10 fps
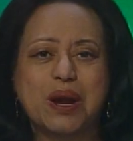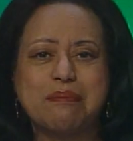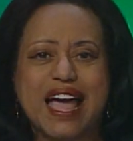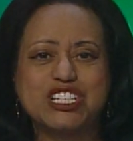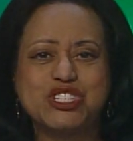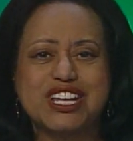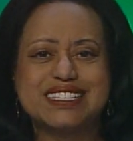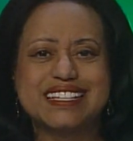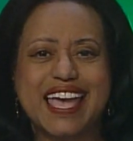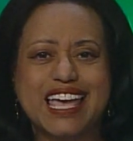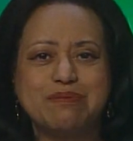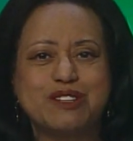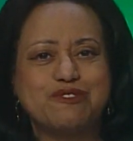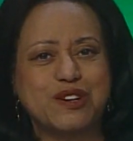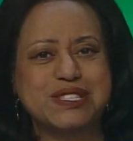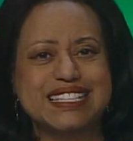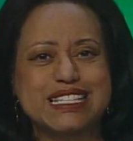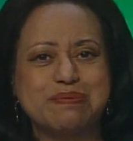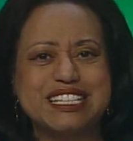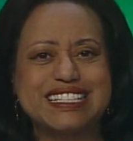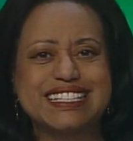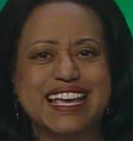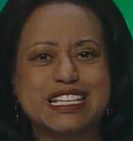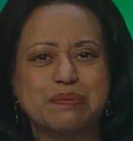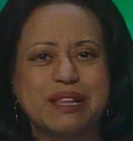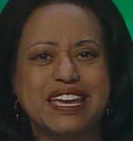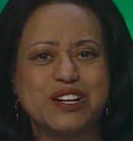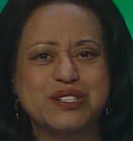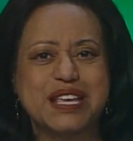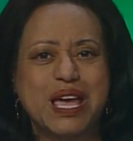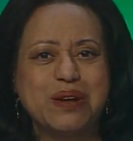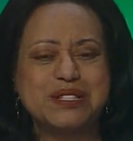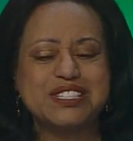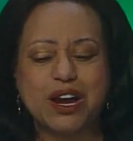to our match just ahead, but first let's meet today's players. We'll